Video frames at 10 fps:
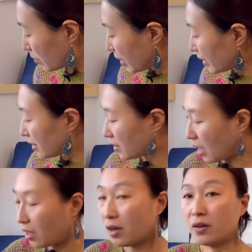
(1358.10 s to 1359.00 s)

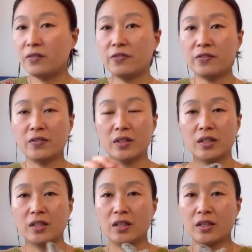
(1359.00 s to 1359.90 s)
myself,
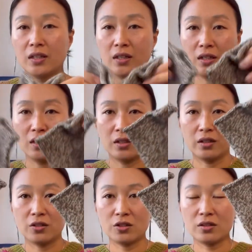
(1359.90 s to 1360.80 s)

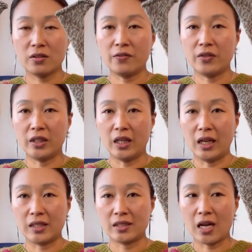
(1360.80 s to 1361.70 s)
just a
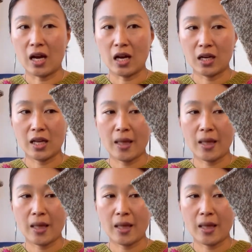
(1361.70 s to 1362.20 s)
vanilla sock,